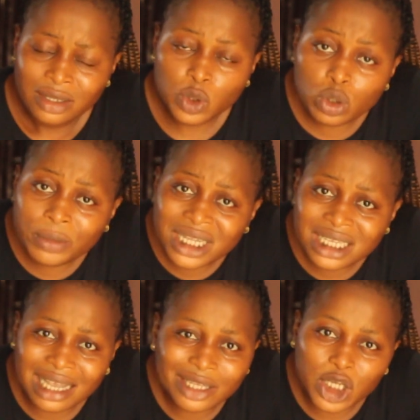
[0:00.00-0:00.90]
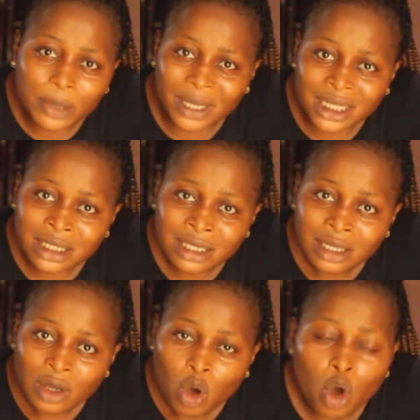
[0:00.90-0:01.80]
2 minutes enjoyment.
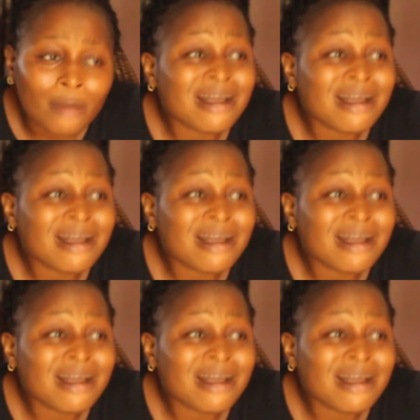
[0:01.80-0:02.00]
Or